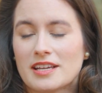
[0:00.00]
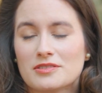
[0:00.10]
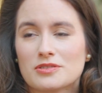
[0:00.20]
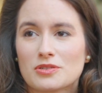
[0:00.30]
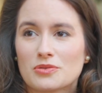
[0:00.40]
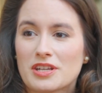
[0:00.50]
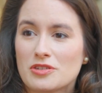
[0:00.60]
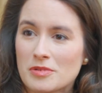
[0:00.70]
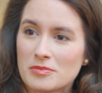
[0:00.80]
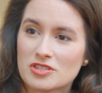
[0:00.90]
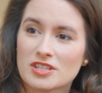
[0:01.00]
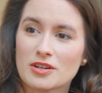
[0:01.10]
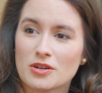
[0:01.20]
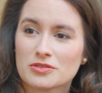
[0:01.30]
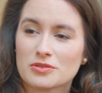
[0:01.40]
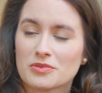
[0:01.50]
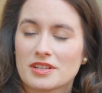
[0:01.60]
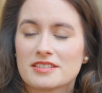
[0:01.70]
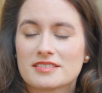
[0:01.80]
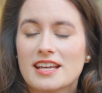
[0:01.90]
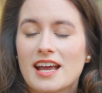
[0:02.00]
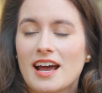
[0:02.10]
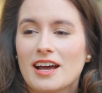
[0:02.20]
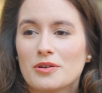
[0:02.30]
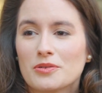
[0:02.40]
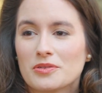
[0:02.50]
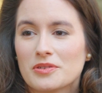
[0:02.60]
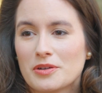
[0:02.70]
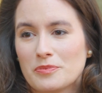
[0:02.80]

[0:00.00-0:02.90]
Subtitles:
And so can you maybe share also with us how